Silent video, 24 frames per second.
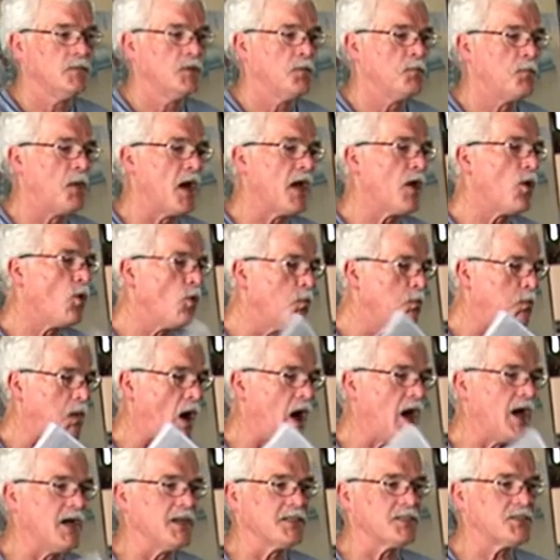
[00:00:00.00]
my old
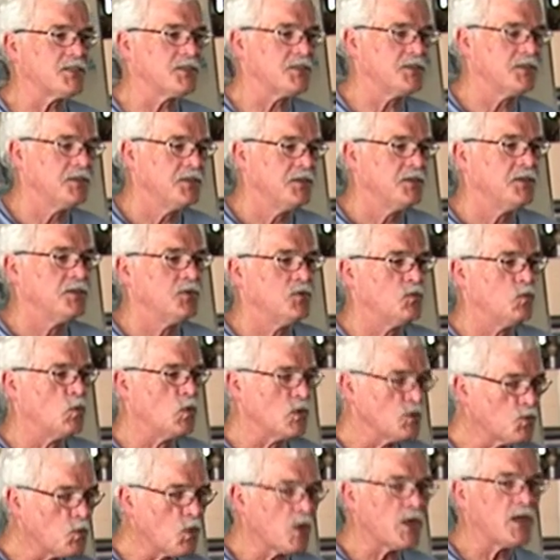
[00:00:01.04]
boss
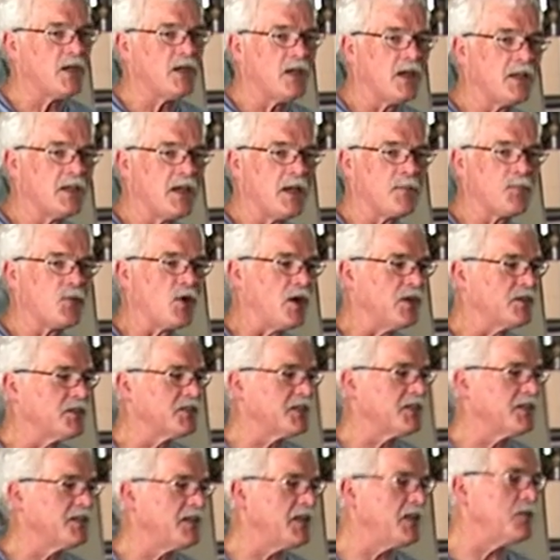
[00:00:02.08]
was working on that
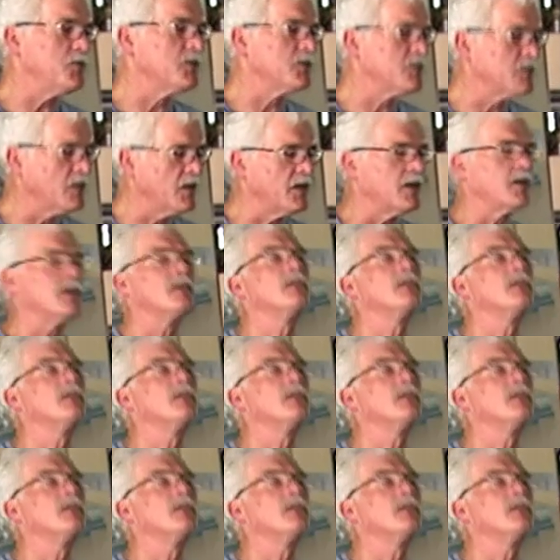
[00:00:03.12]
project, and he was like,